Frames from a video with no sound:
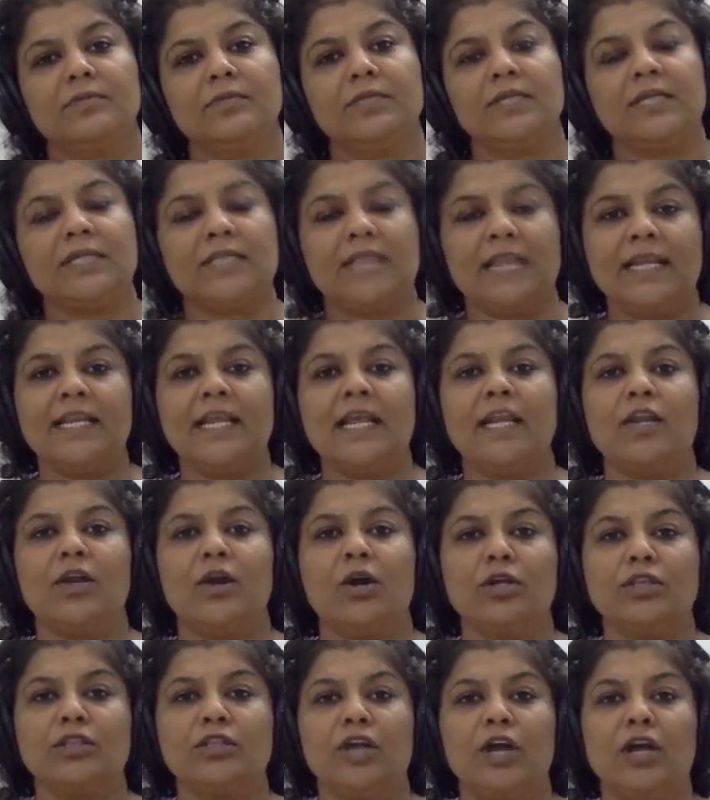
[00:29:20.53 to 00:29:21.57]
Nathaniel
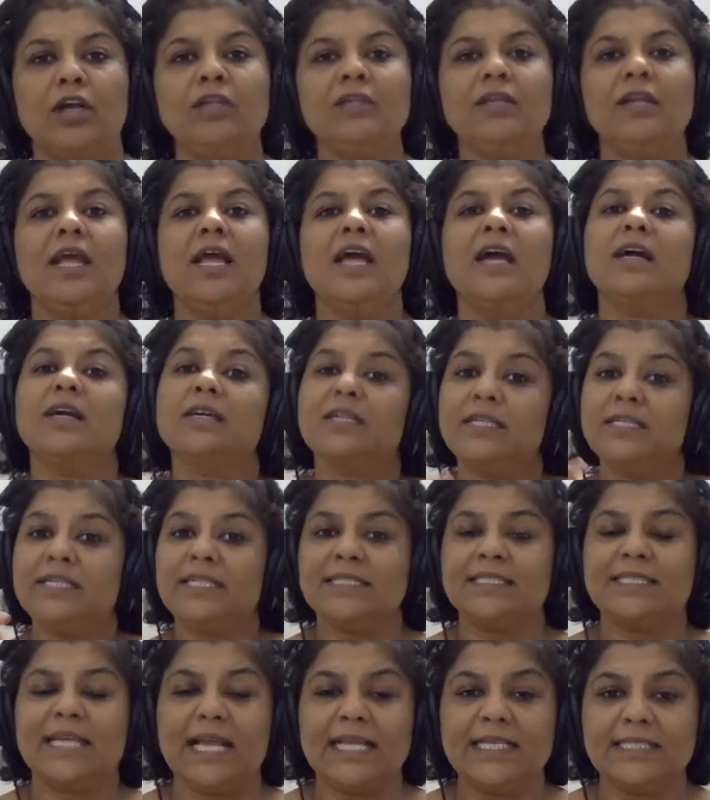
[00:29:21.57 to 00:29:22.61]
Hawthorne
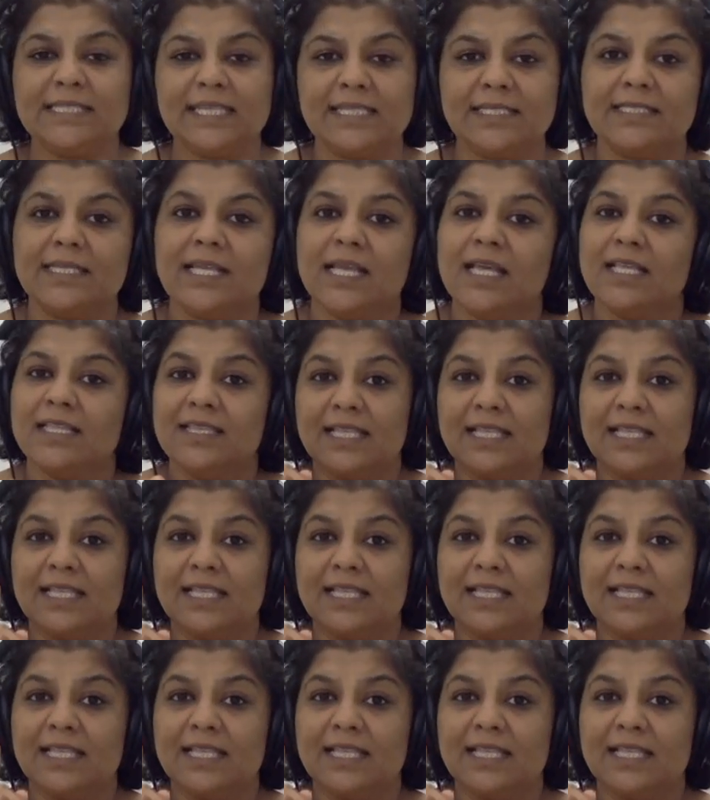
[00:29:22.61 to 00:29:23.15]
criticizes